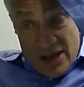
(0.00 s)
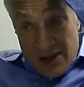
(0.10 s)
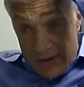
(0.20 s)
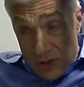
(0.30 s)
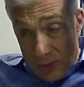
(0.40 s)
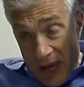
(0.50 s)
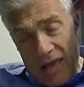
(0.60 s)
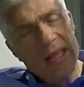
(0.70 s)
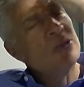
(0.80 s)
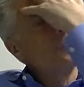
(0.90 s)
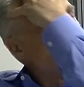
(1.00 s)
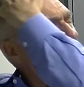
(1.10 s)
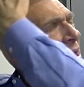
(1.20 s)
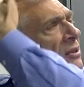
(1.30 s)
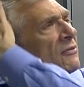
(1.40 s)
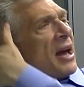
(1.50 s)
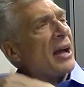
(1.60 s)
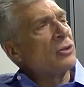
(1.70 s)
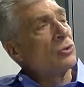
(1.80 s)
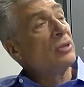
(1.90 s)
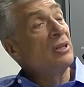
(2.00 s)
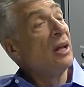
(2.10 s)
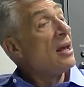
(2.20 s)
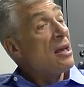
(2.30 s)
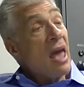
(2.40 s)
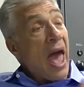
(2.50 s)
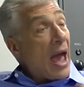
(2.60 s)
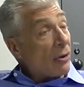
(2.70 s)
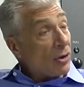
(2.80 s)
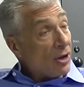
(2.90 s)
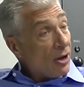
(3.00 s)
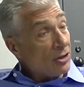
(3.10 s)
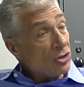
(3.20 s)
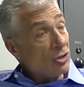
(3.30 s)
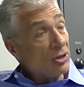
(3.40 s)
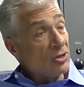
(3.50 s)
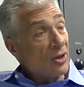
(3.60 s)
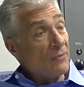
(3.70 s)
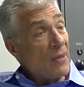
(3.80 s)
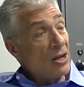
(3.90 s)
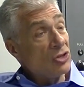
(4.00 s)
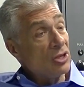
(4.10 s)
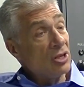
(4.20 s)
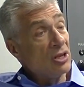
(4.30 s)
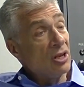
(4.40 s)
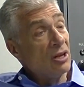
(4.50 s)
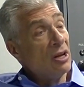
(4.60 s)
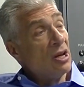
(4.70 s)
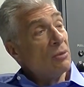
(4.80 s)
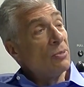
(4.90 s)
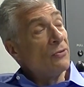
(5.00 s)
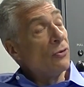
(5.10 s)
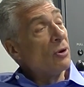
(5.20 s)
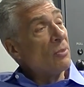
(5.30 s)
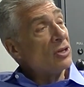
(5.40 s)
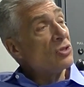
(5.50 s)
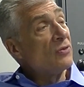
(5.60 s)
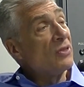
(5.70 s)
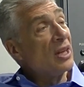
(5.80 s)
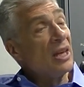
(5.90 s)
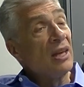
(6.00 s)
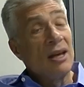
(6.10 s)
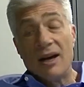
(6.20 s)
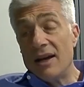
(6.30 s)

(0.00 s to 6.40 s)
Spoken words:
of Japan. That's both manufacturing, agriculture, as I've mentioned before. Much of the